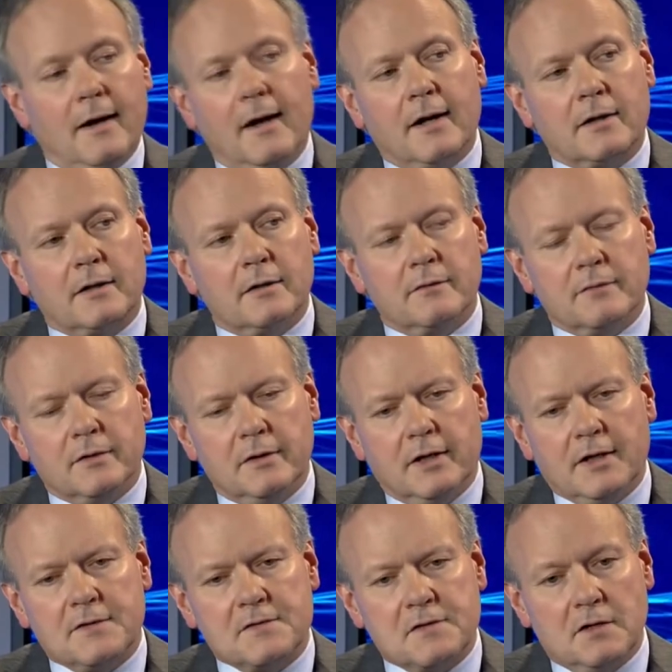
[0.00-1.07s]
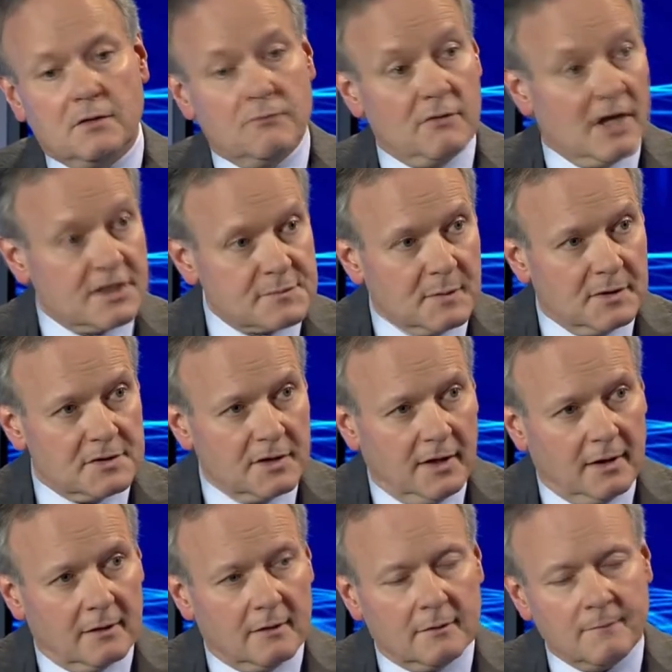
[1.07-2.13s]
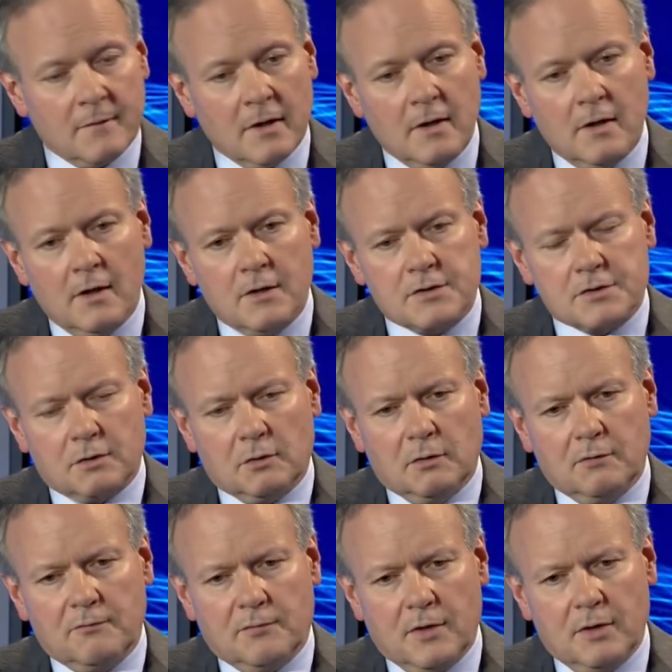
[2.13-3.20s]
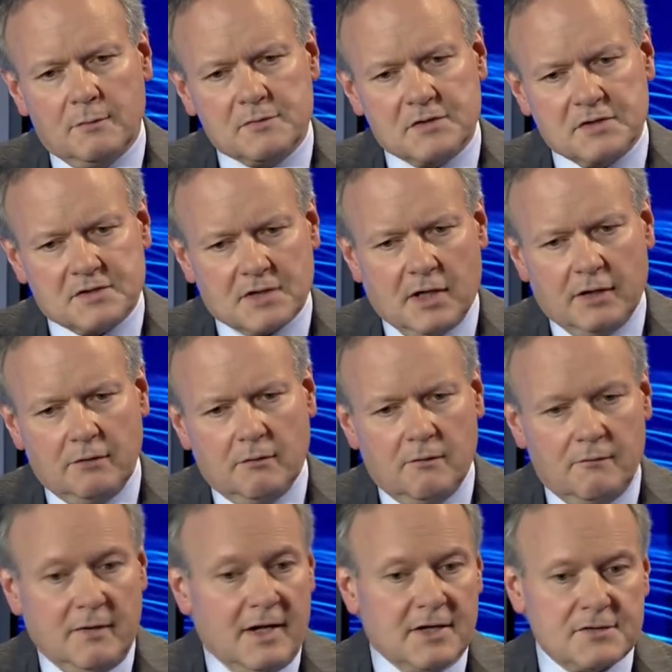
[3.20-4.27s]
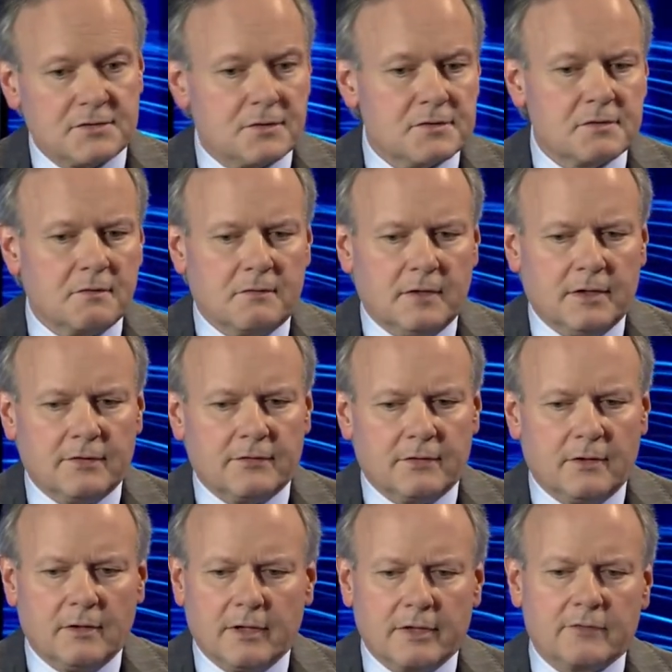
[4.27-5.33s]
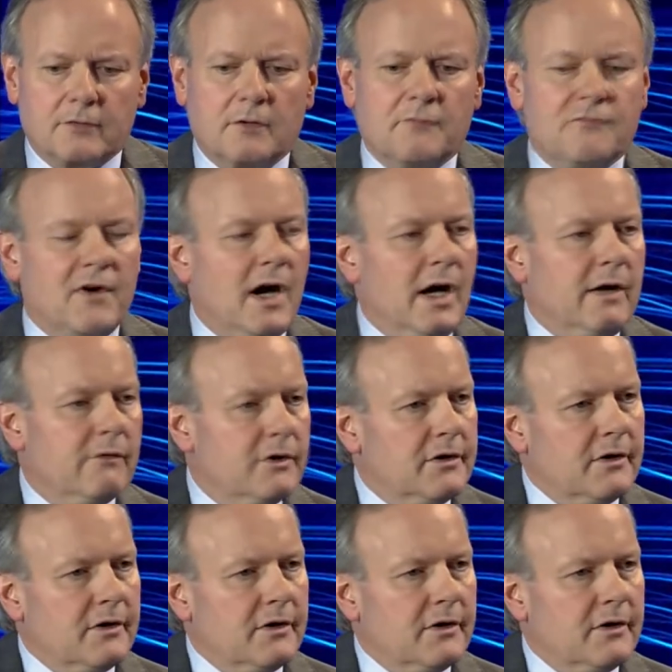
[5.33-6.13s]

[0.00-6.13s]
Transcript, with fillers: active, and that's the investment channel. So when firms decide to invest, those are things that are like sort of 5- or